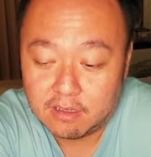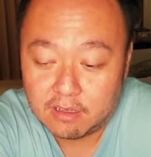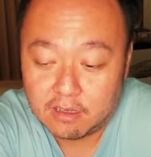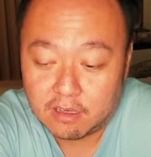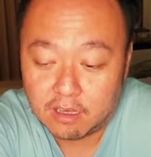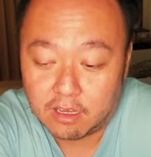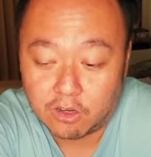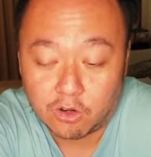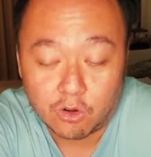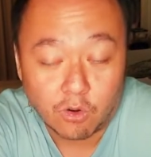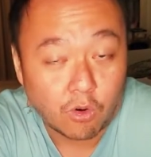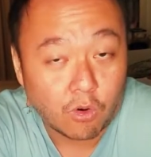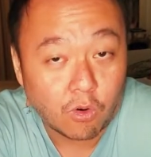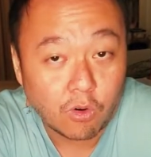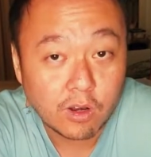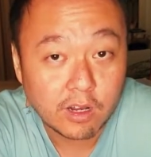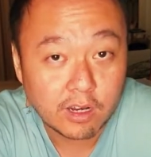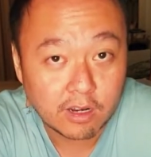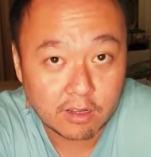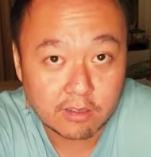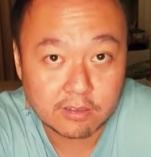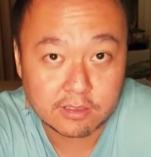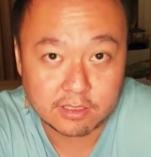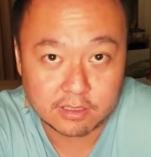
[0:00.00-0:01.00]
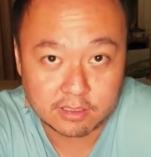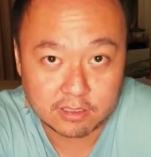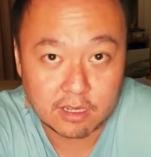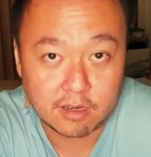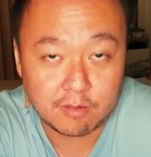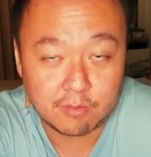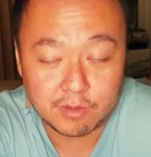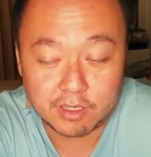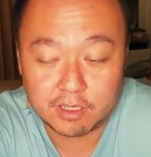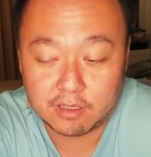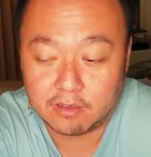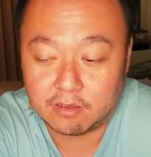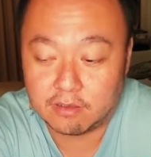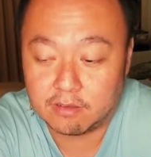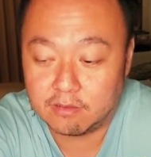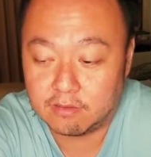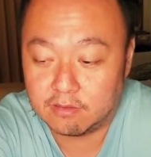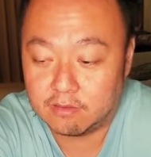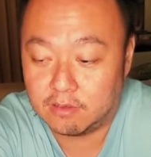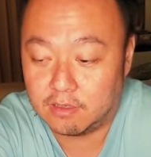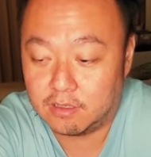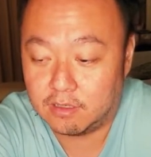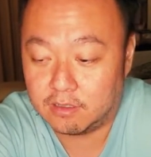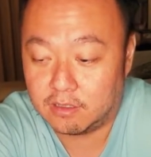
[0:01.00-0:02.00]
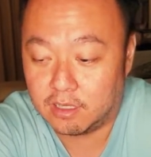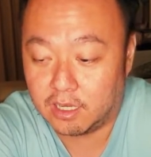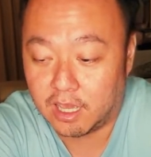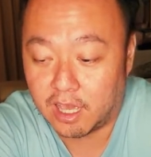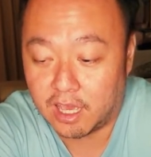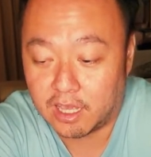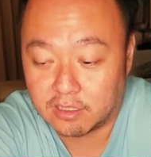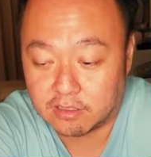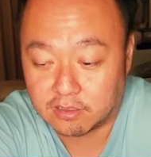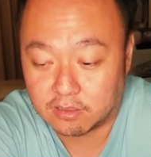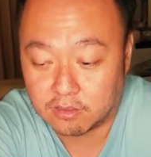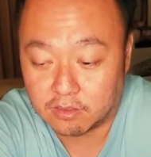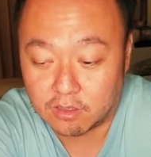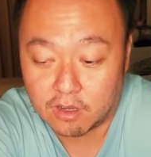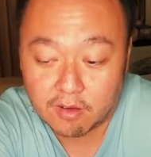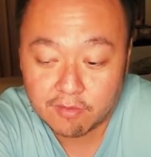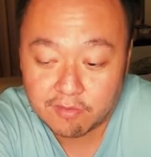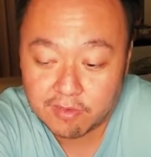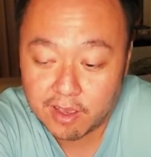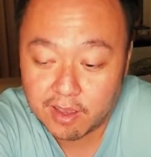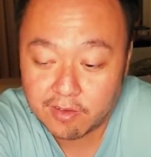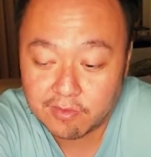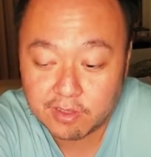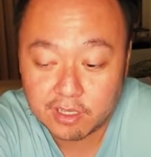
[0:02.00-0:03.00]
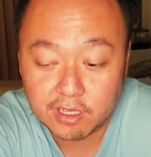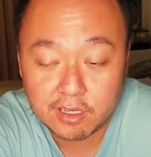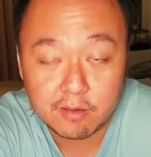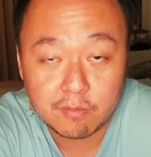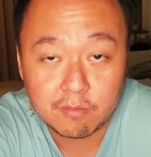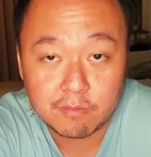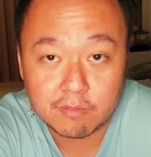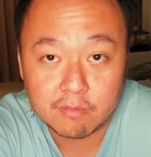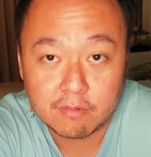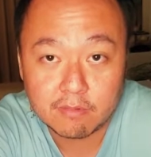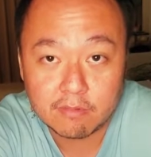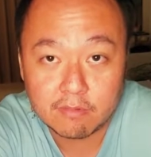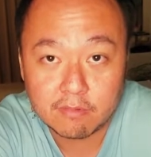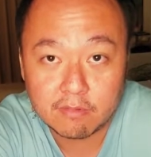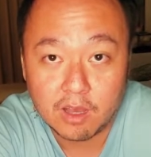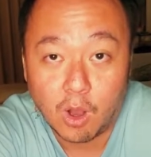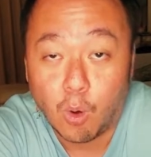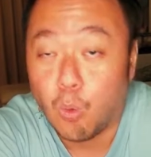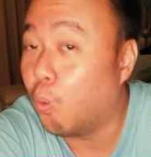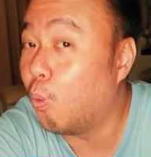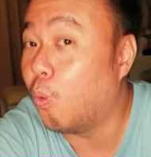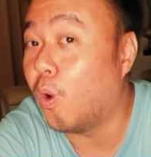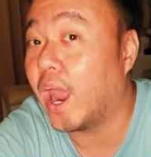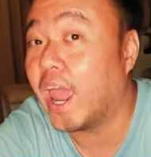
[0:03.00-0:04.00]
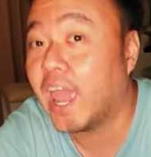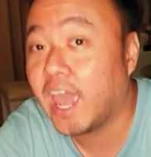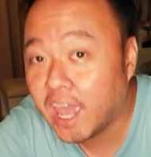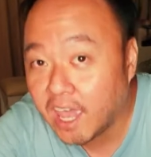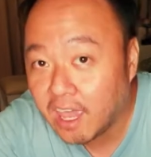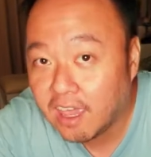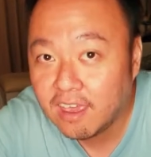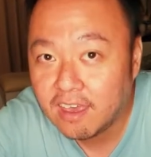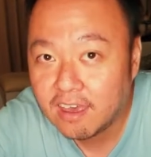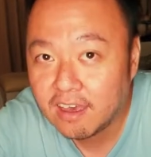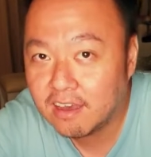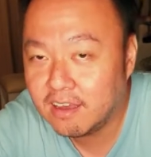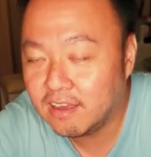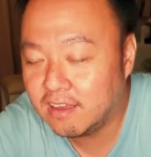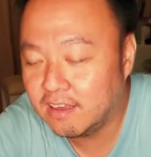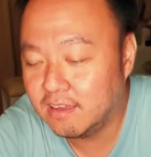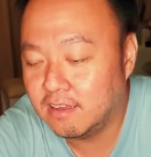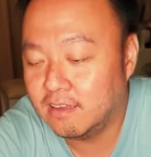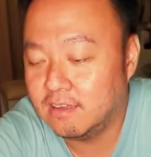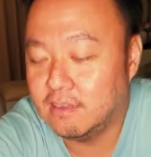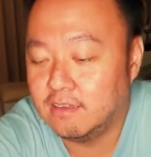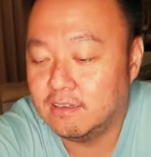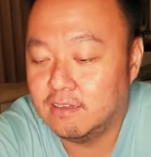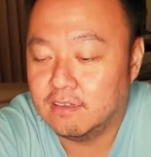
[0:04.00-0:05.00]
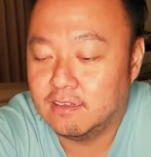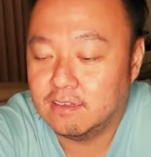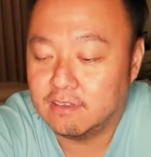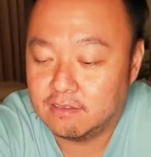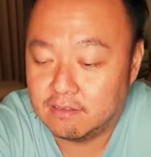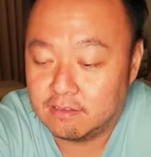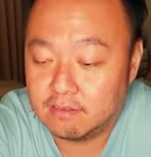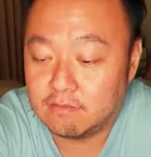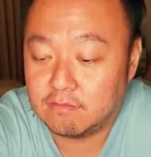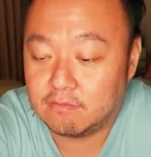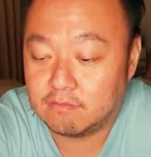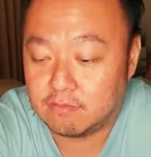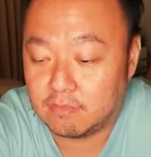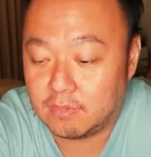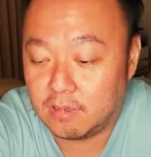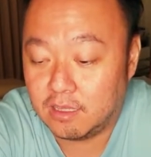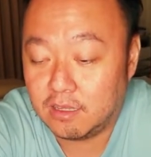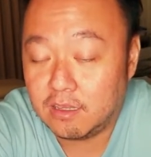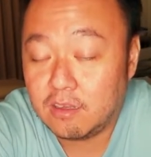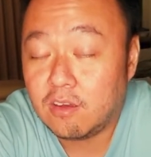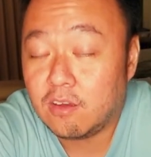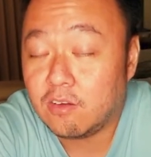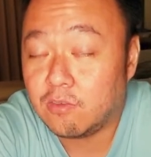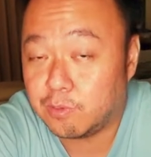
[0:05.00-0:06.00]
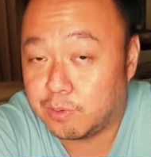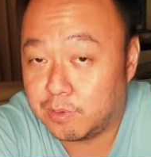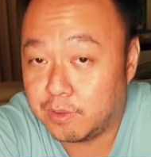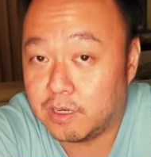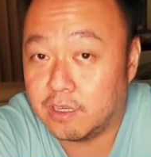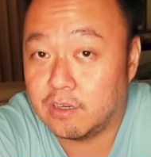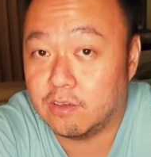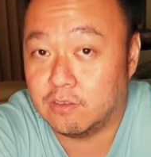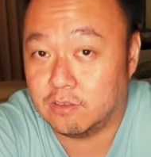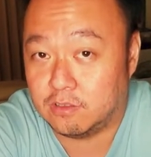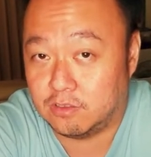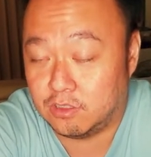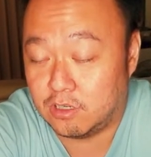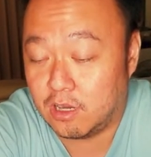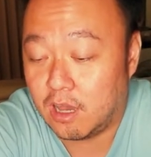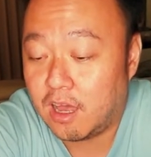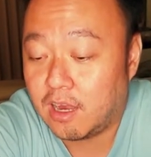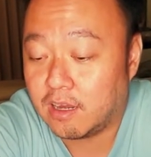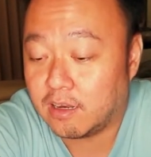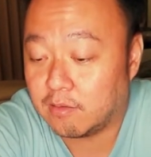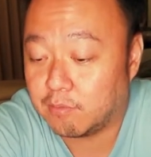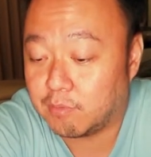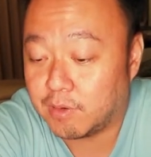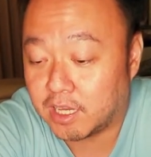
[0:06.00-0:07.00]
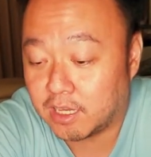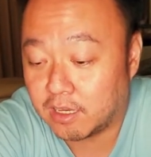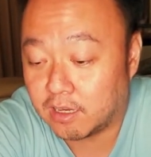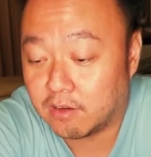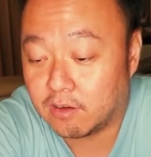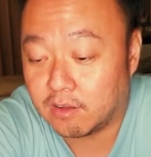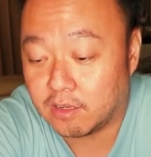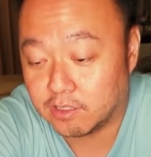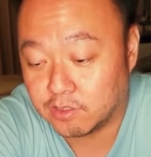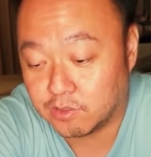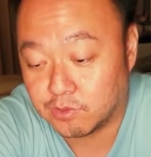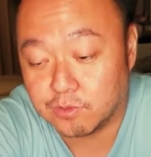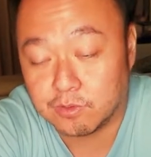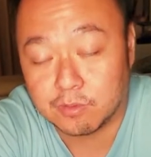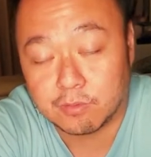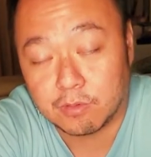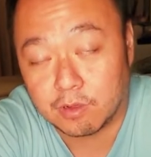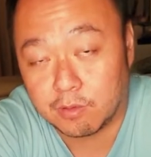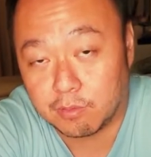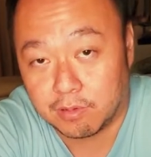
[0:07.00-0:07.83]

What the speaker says: and your only loss is coming against a top 5 team away, I think you have a pretty good shot in making college football